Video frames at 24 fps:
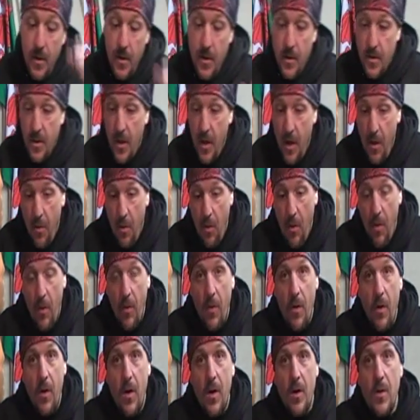So
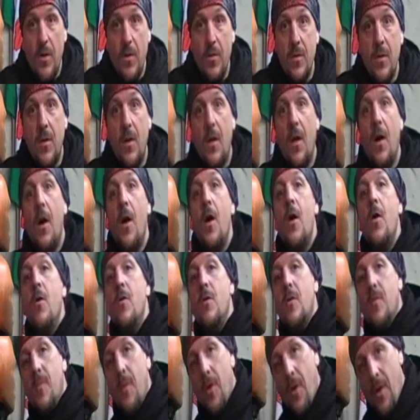there's
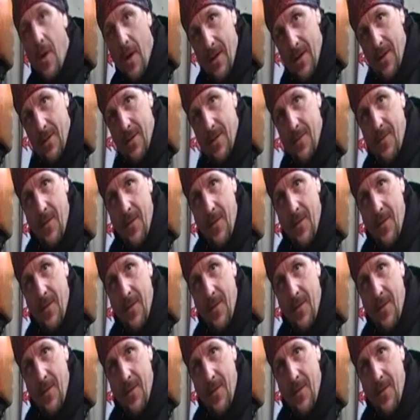loads more angles